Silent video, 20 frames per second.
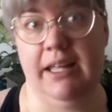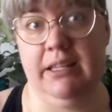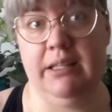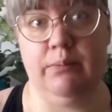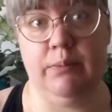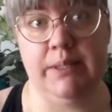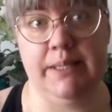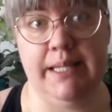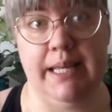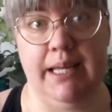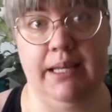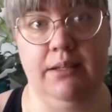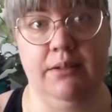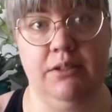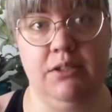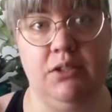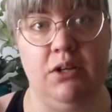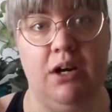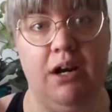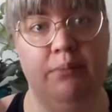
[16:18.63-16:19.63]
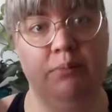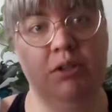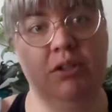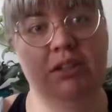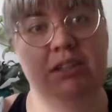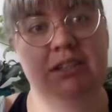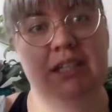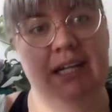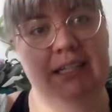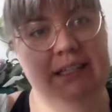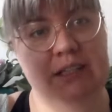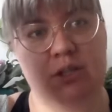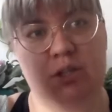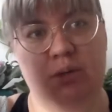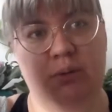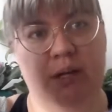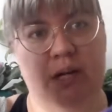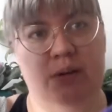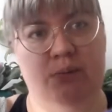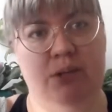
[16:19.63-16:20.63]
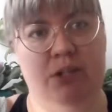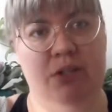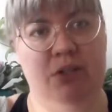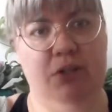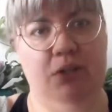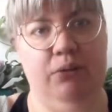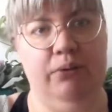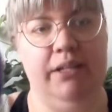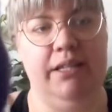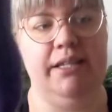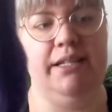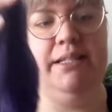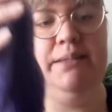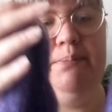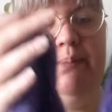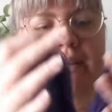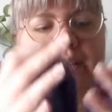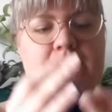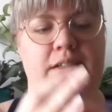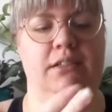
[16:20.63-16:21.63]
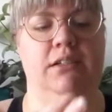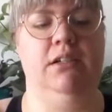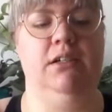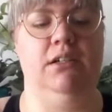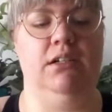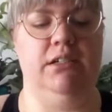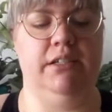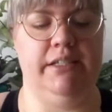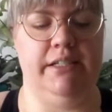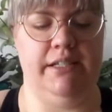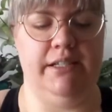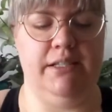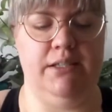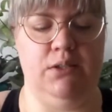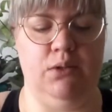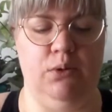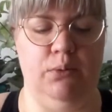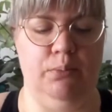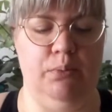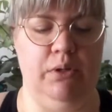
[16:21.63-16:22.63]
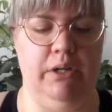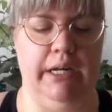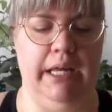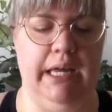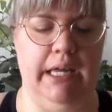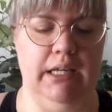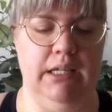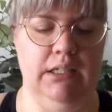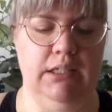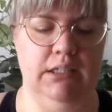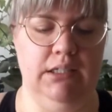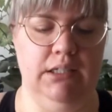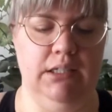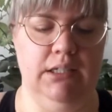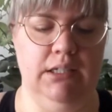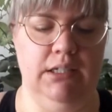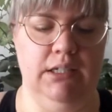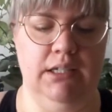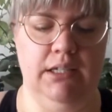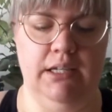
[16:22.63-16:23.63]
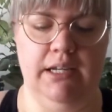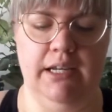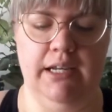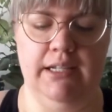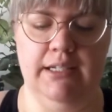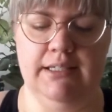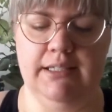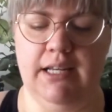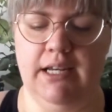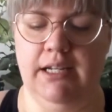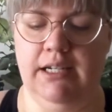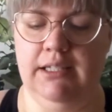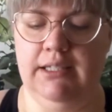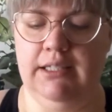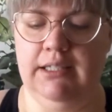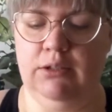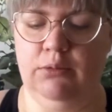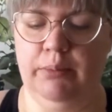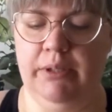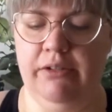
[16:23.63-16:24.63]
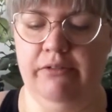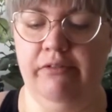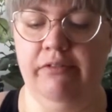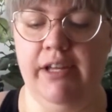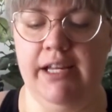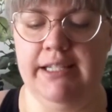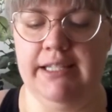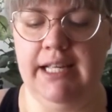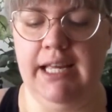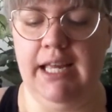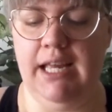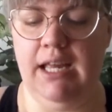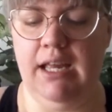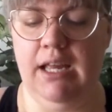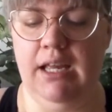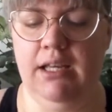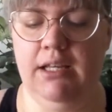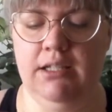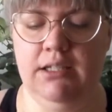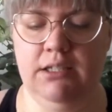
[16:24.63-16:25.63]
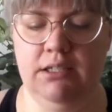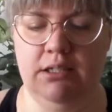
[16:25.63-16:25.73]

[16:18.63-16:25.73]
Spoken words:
we'll see. So I'm not entirely sure what I want to do with this, but oh, it's so pretty. And it's kind of a little bit fuzzy,